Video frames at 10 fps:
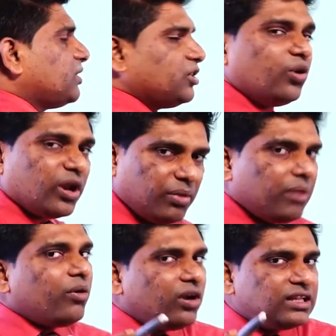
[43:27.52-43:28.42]
You
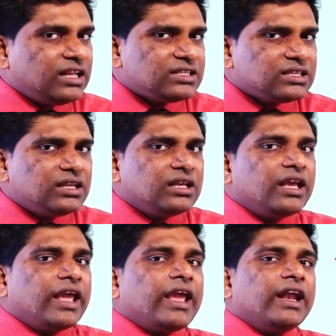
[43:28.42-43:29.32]
remember only this,
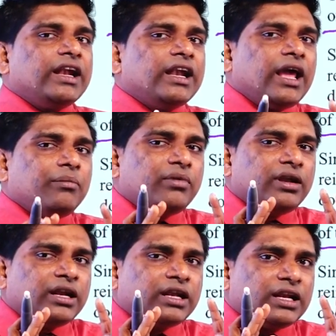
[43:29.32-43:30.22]

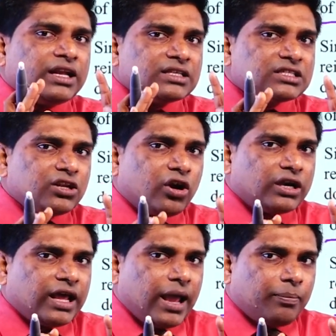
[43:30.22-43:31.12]
indemnity does not
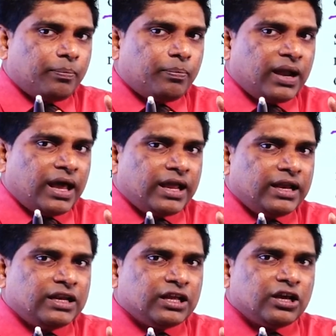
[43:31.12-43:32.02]

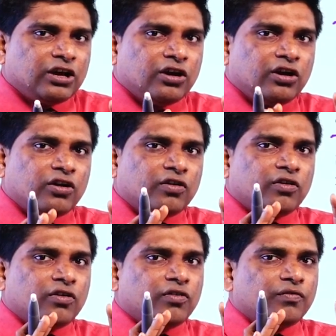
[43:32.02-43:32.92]
apply
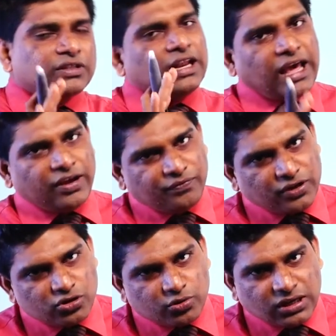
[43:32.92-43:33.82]
for the life
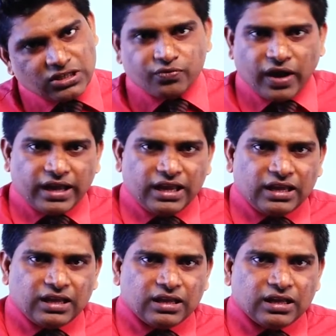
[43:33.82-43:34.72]
insurance. Why?
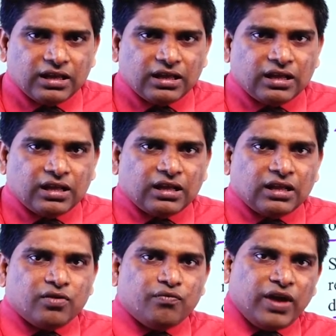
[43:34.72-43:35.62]

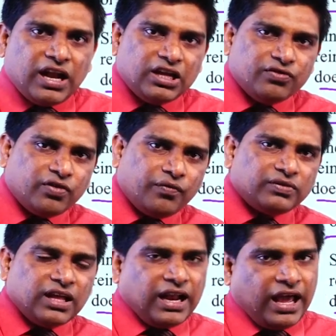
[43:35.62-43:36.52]
Value of
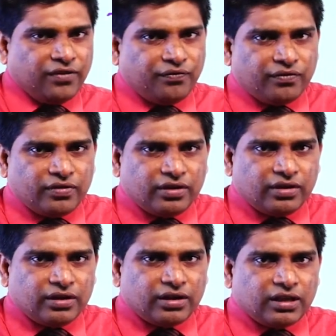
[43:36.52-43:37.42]
the life
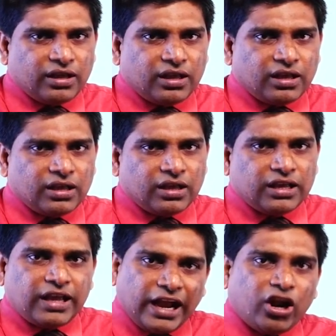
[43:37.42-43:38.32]

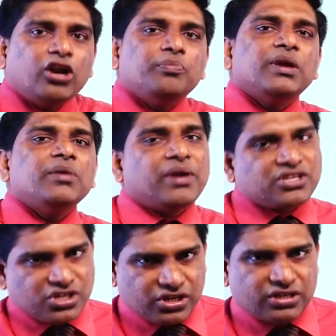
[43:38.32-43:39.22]
cannot be
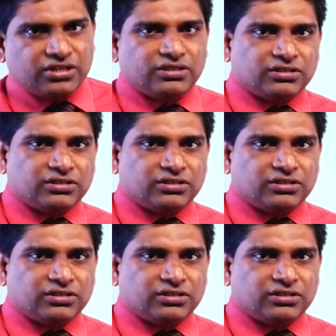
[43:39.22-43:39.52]
measured,